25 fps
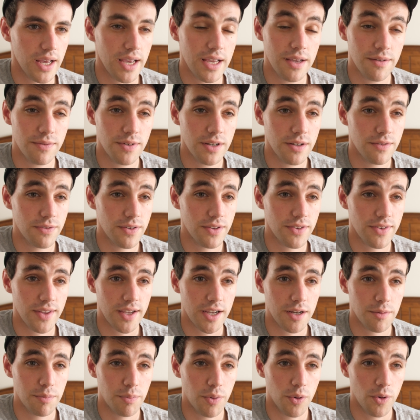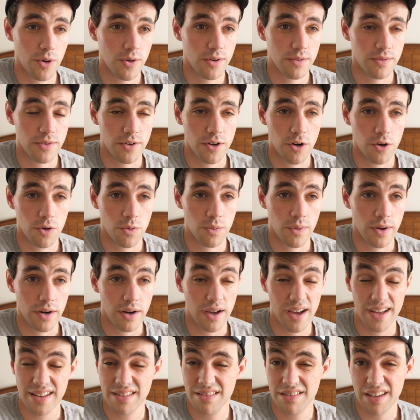Even if it's like a port of an old one,
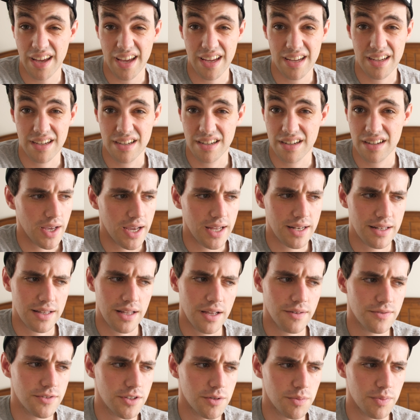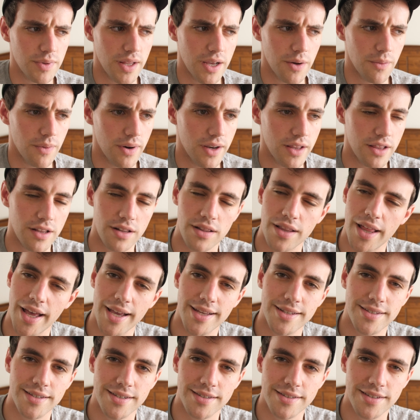I'd take it. I'd love to play one of the
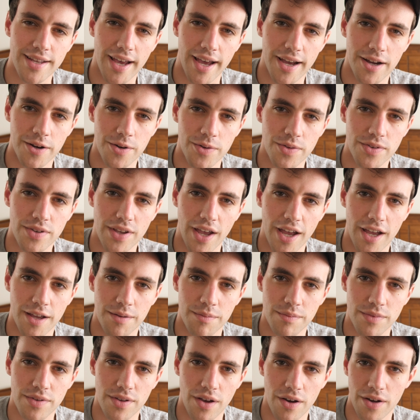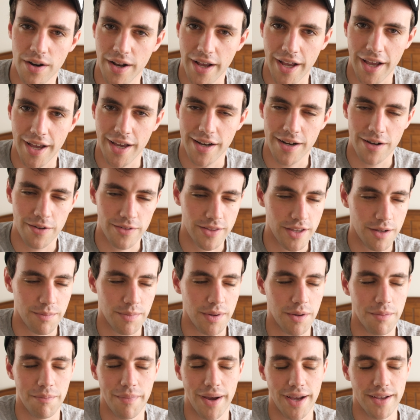later Tales games on a handheld, that'd
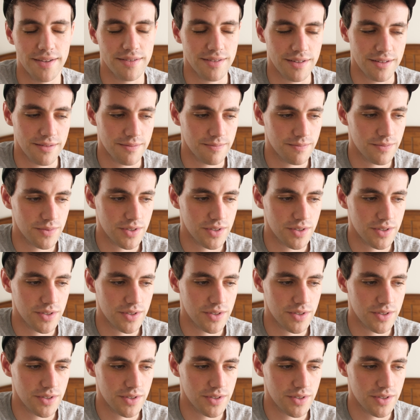be amazing.